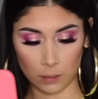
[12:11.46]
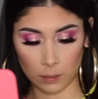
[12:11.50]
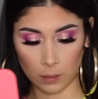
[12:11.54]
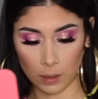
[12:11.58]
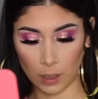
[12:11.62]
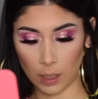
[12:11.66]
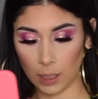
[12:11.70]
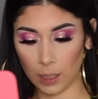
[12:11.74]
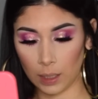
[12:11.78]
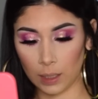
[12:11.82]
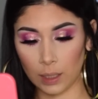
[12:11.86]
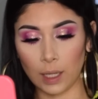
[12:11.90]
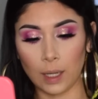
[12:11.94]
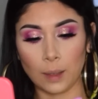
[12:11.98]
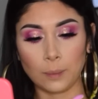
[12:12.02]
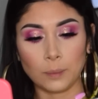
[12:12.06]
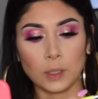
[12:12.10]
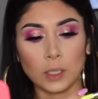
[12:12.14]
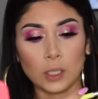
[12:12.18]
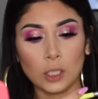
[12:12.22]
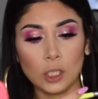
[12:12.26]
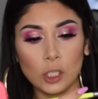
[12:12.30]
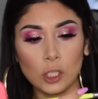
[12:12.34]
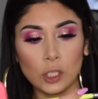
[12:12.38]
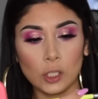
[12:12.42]
And I'm
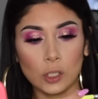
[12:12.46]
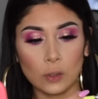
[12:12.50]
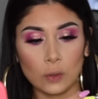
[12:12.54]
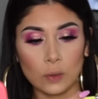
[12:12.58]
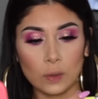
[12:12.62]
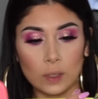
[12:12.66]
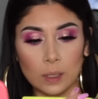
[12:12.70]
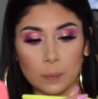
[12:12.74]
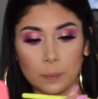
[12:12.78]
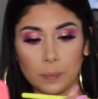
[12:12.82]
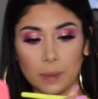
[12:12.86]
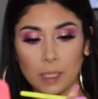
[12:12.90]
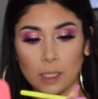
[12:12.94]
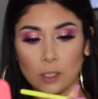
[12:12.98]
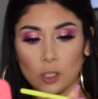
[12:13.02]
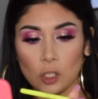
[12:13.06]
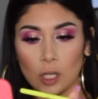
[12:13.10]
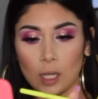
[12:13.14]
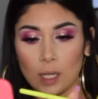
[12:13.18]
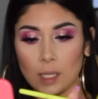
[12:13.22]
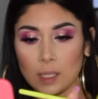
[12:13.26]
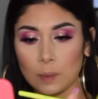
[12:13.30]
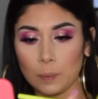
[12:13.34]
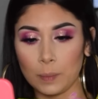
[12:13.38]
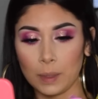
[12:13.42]
going to use a BH
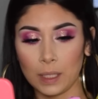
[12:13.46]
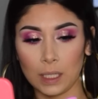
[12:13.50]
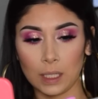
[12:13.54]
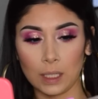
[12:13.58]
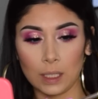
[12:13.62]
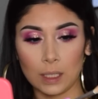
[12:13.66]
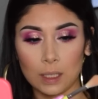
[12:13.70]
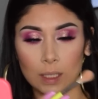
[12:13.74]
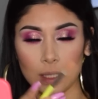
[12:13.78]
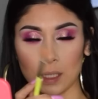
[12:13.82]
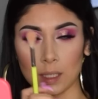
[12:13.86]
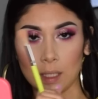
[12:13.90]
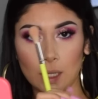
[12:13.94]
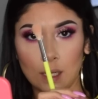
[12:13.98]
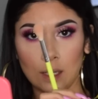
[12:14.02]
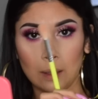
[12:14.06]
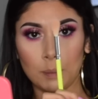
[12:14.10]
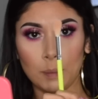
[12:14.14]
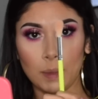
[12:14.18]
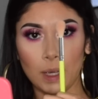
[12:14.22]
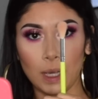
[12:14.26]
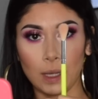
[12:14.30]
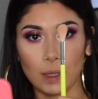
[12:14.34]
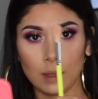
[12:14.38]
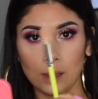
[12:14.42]
Cosmetics
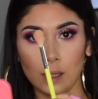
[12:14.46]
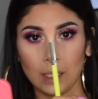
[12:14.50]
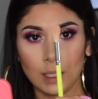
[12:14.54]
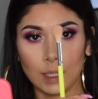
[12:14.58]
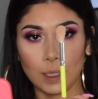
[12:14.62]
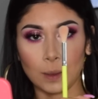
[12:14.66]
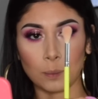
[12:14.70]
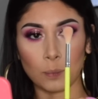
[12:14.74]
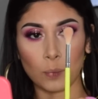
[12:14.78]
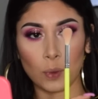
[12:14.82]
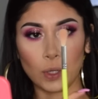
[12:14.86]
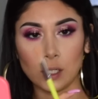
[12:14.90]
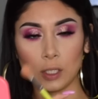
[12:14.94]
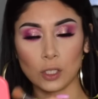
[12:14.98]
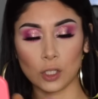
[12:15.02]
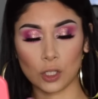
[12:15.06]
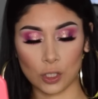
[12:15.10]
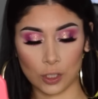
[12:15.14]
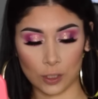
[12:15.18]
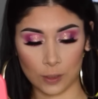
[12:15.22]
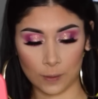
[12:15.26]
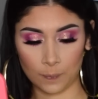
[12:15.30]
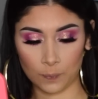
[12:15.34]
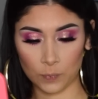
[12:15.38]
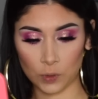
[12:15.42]
highlighting brush.
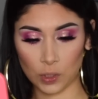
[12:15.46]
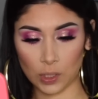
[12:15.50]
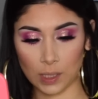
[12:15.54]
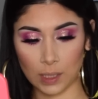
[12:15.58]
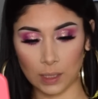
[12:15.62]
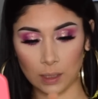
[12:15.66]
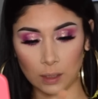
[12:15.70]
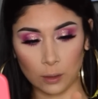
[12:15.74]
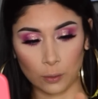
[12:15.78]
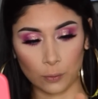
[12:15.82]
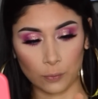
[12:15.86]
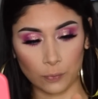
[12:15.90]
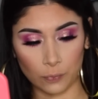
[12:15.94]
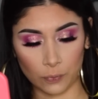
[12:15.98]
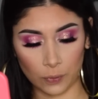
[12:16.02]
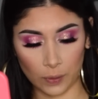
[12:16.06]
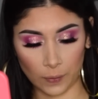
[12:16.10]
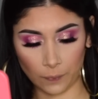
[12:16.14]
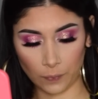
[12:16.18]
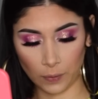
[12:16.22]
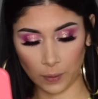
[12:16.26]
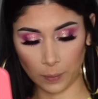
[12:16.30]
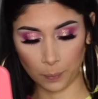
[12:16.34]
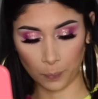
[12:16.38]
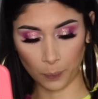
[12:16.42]
Just a little
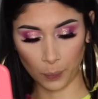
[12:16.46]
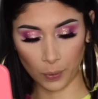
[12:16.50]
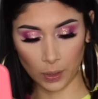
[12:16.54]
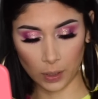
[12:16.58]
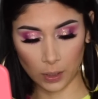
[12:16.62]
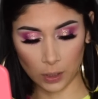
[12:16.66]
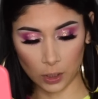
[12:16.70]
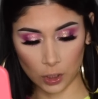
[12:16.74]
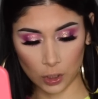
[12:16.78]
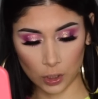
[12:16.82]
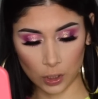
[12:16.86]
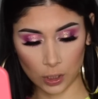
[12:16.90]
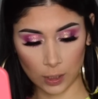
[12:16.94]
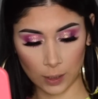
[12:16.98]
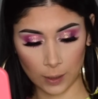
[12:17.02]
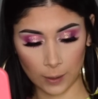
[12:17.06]
fluffy brush.